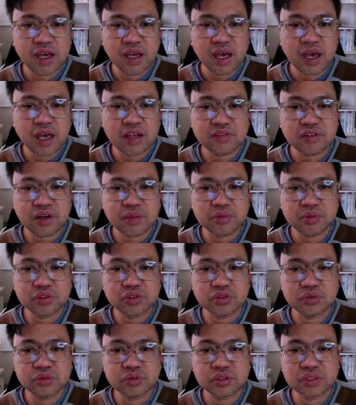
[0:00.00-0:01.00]
and
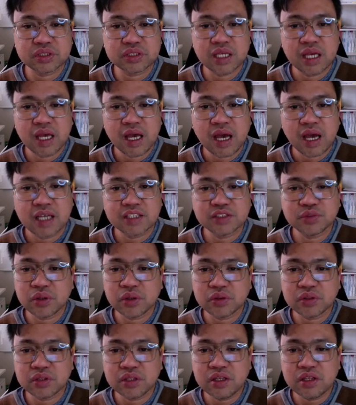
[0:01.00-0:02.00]
reproduce. As we
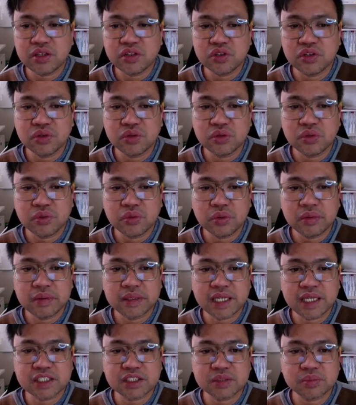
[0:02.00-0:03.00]
continue, we will
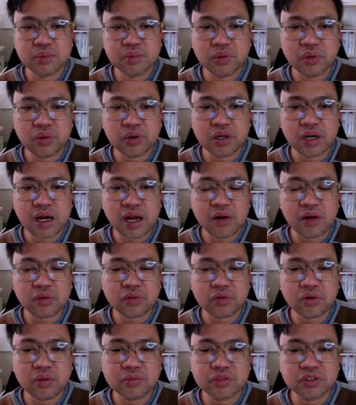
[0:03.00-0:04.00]
explore how
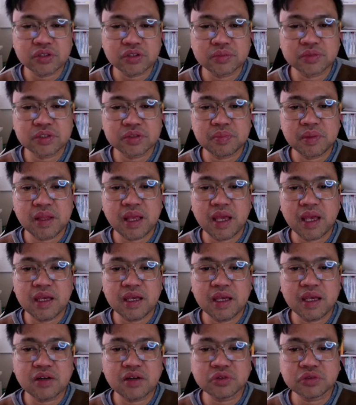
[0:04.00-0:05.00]
chromosomes play
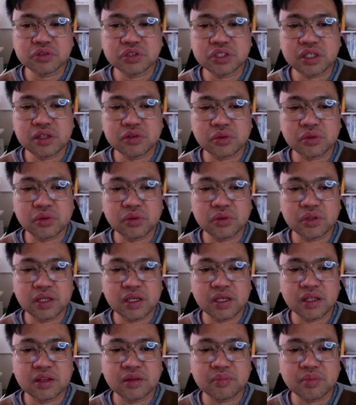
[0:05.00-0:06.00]
a crucial role
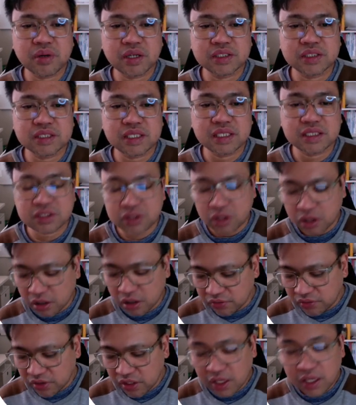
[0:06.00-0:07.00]
in the process
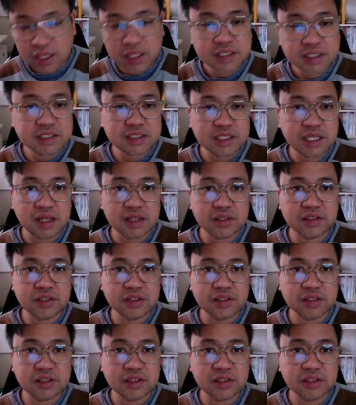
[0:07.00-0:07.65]
of cell